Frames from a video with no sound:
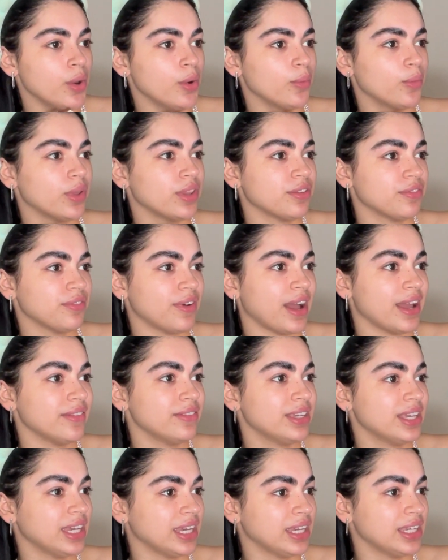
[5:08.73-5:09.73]
with 5
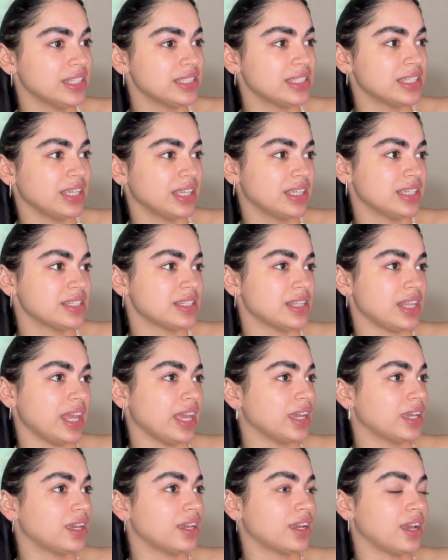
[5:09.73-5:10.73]
kids is
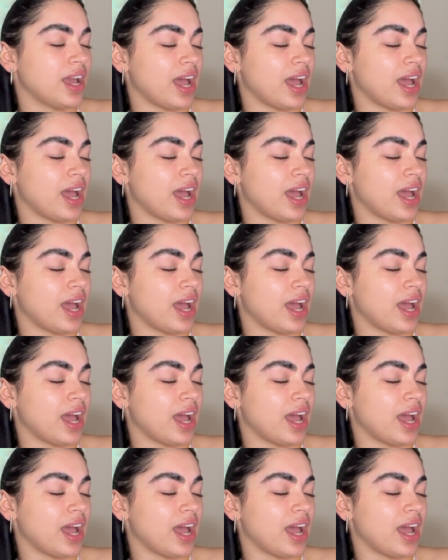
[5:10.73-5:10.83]
like,